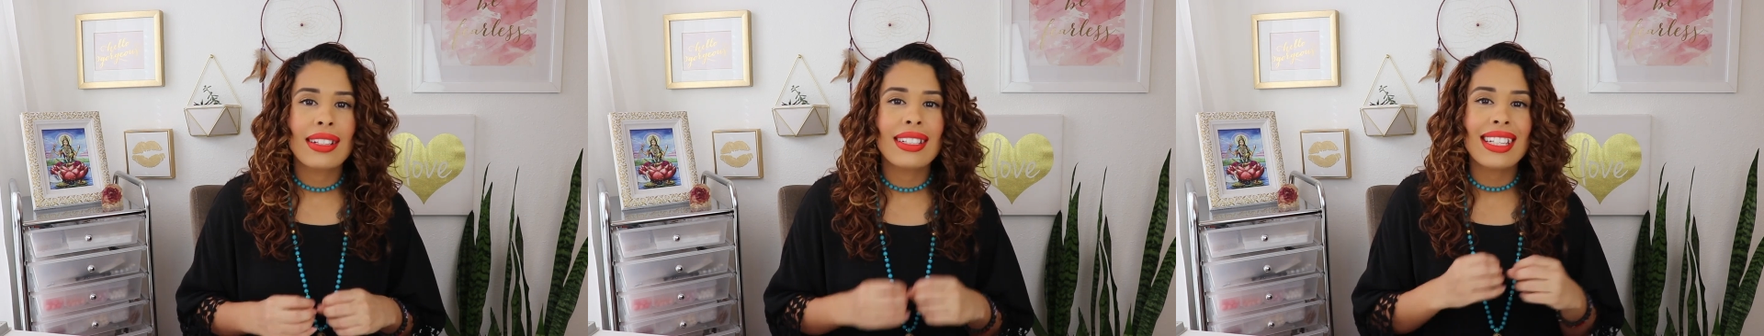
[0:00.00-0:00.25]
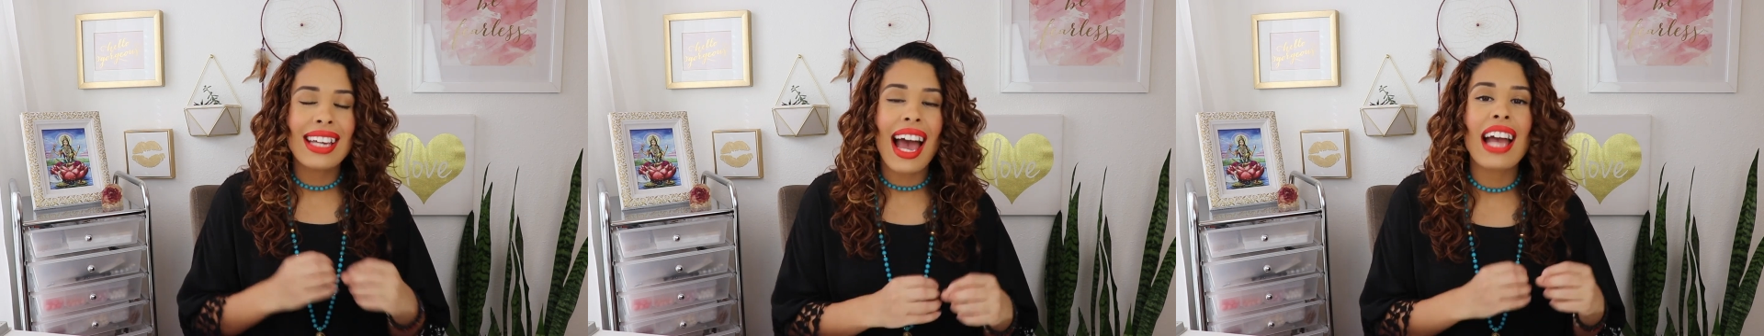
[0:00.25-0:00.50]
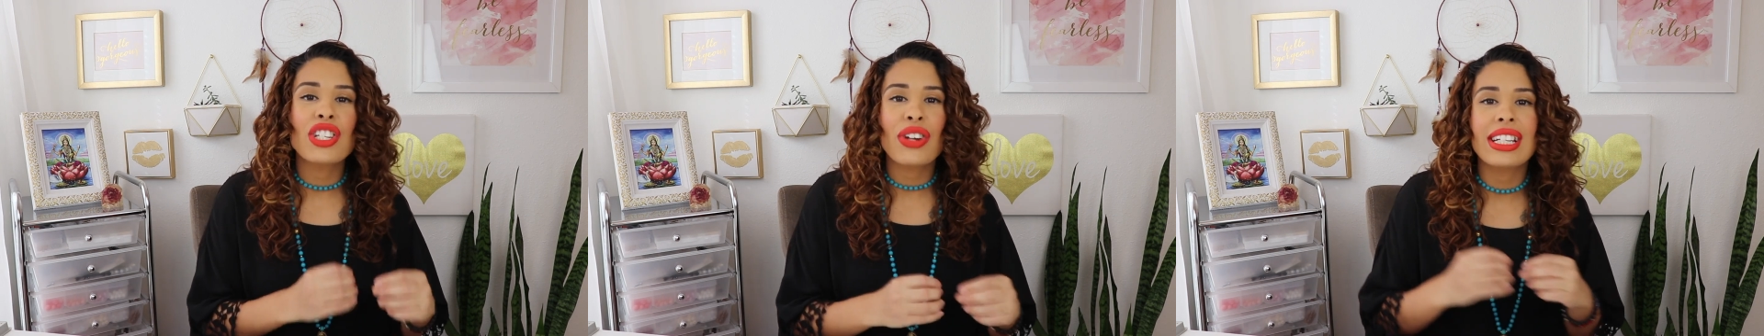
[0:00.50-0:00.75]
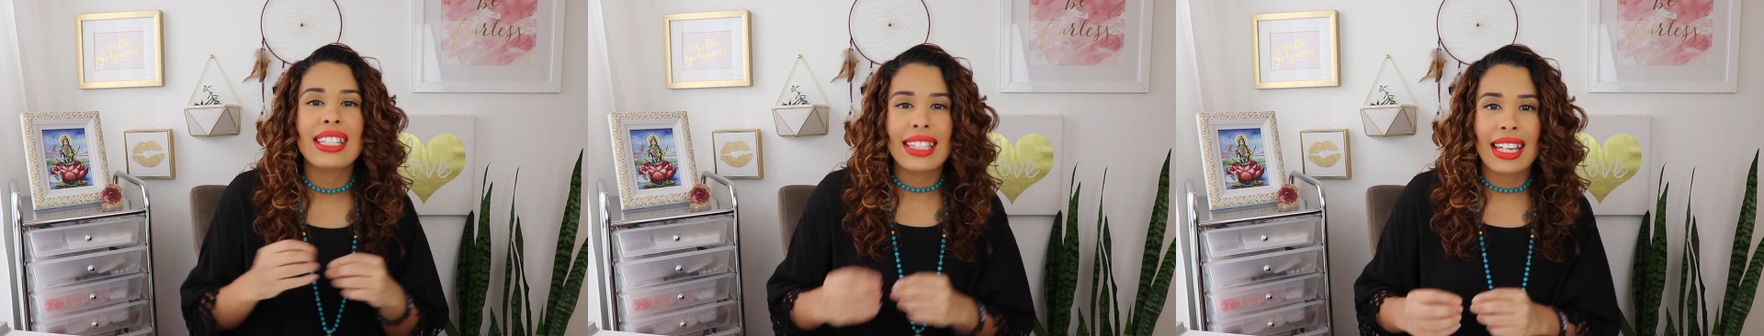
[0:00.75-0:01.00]

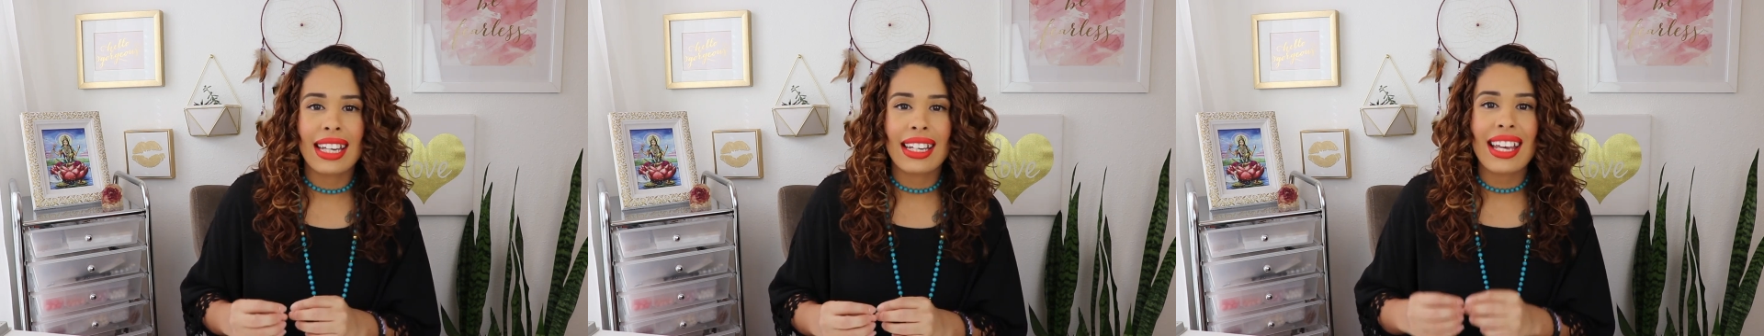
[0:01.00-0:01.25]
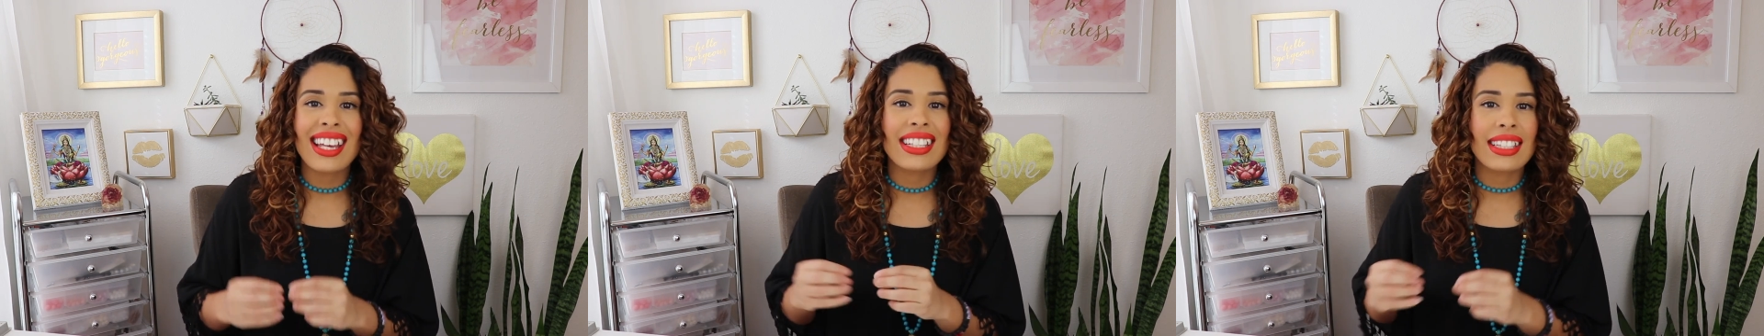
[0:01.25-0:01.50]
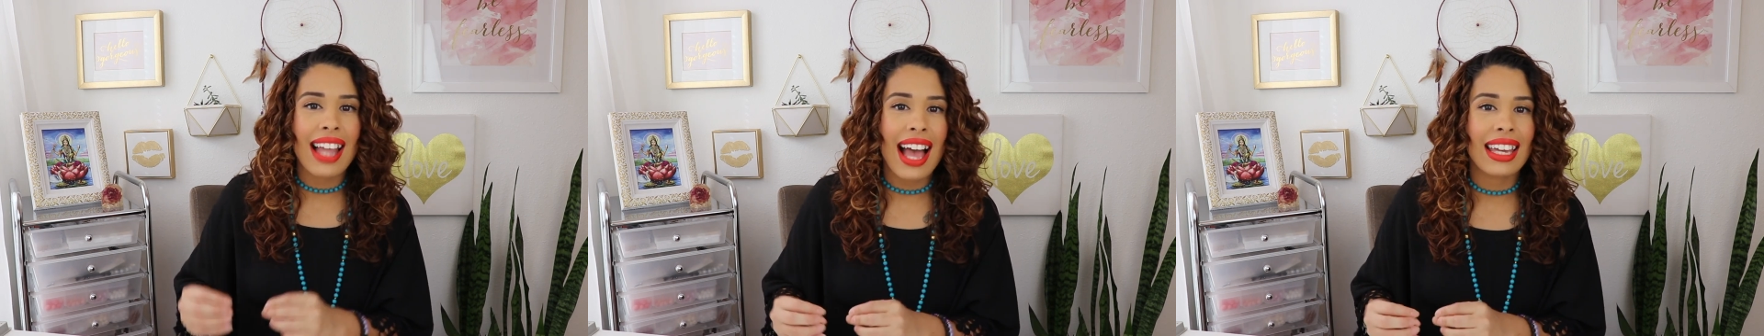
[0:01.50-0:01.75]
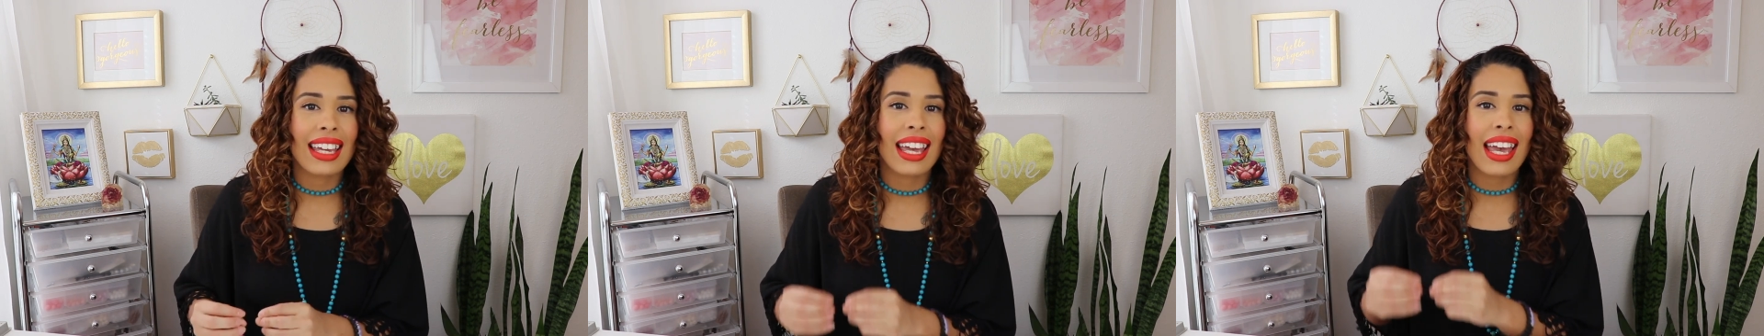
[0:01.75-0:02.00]
dehydrated skin is
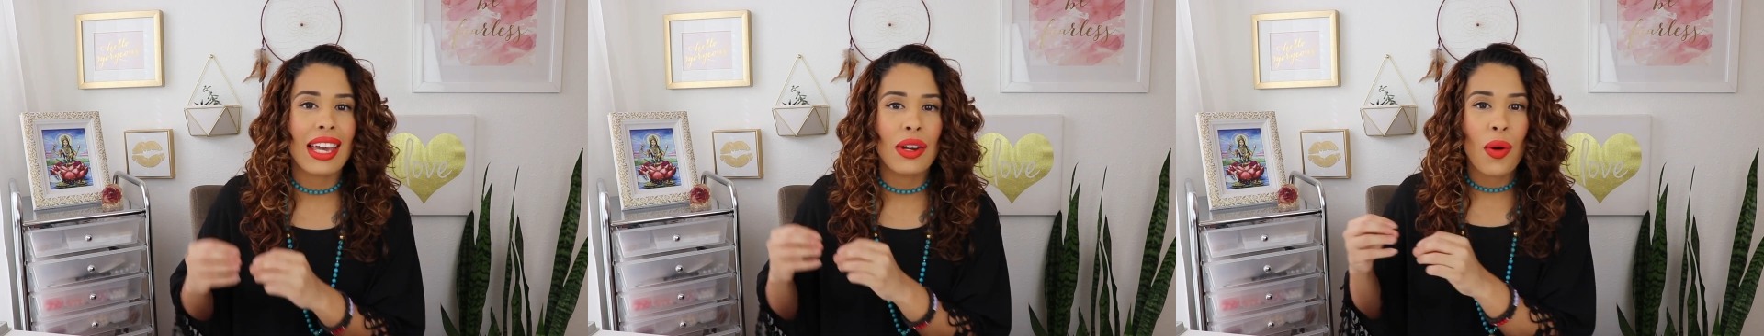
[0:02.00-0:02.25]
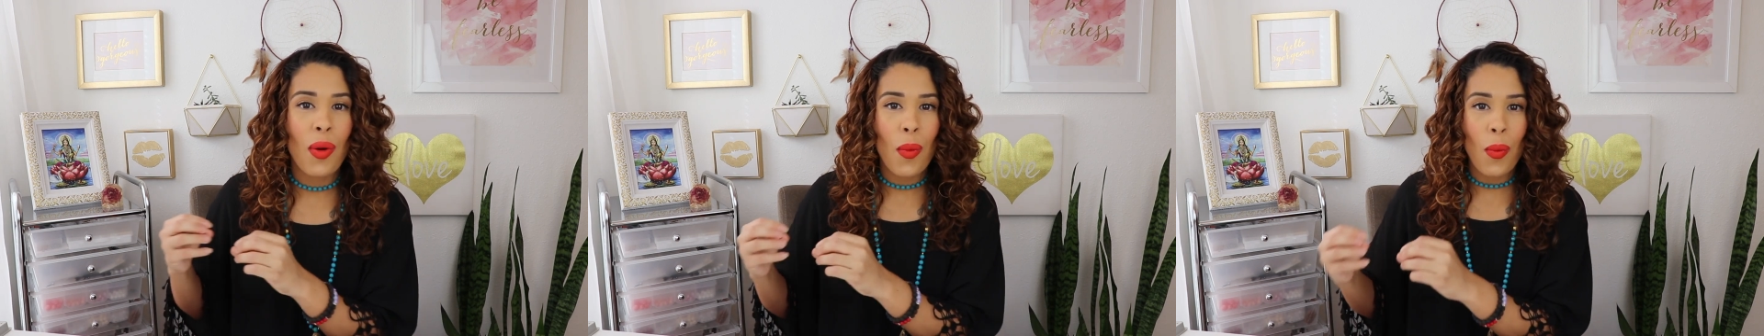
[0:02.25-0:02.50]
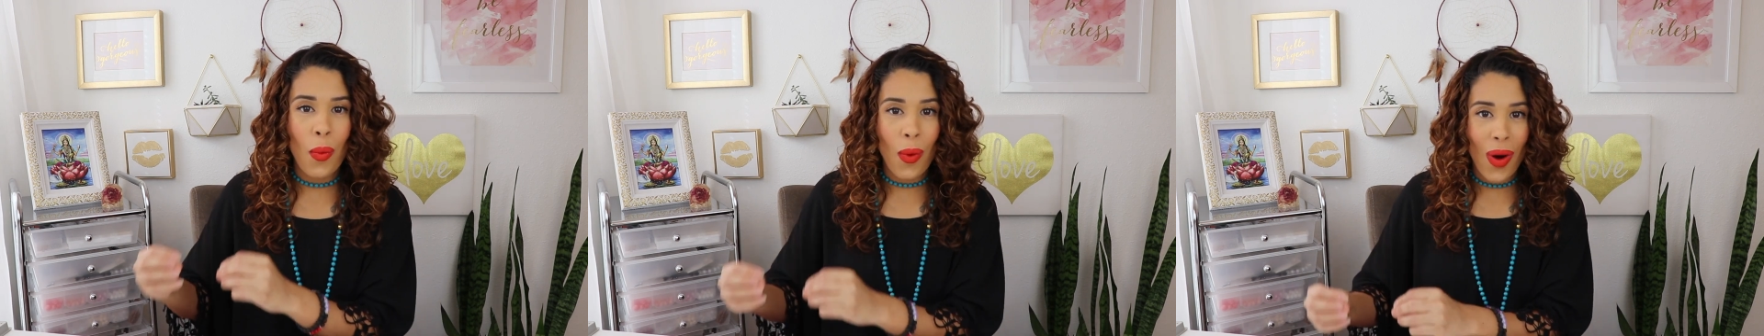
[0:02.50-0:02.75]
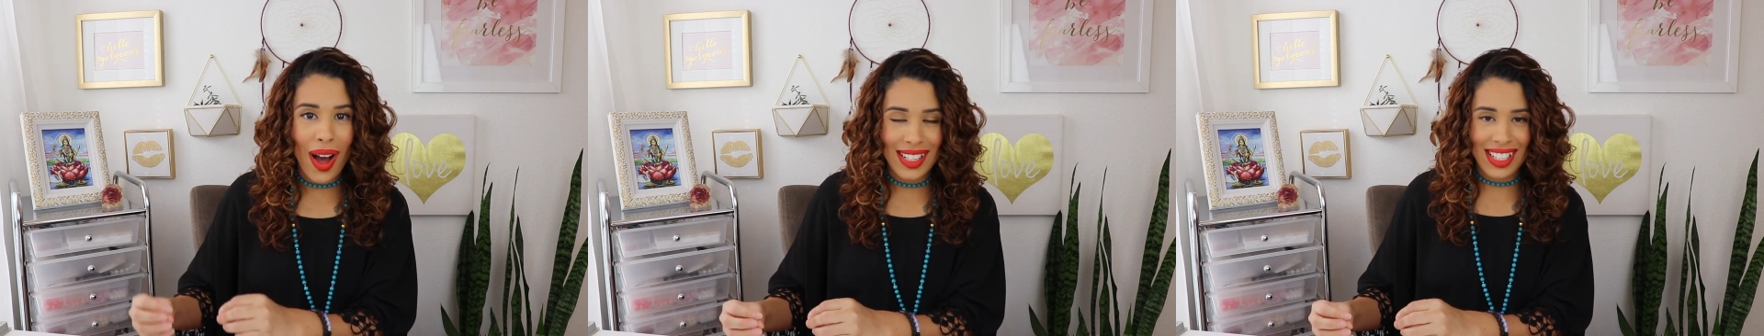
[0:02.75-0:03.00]
lacking in
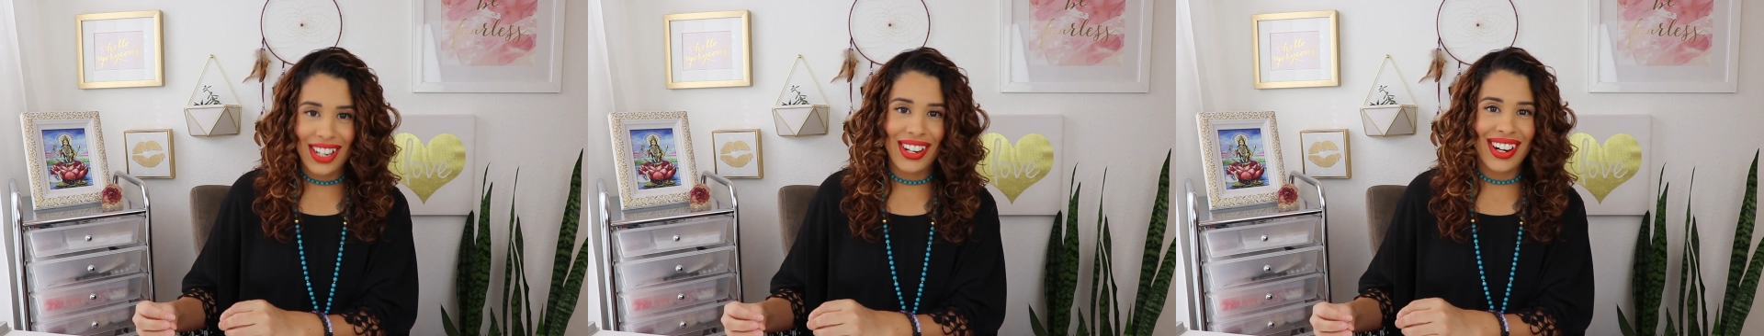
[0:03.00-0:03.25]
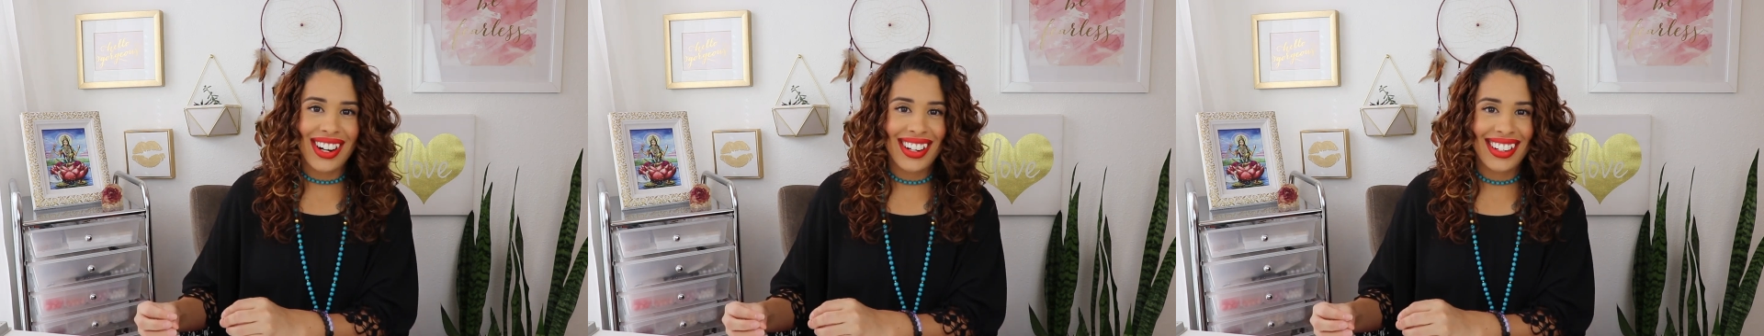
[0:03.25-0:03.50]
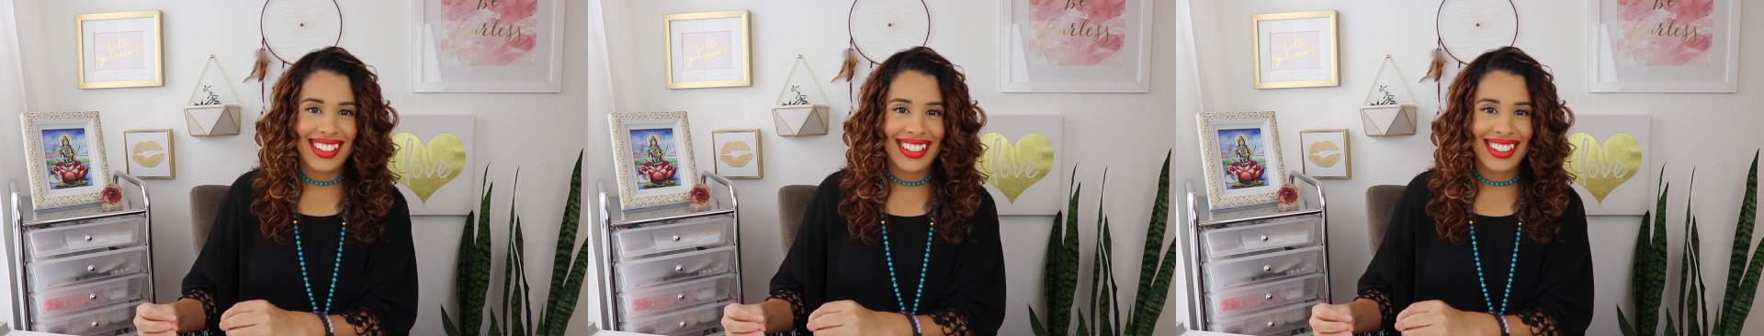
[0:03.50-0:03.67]
water.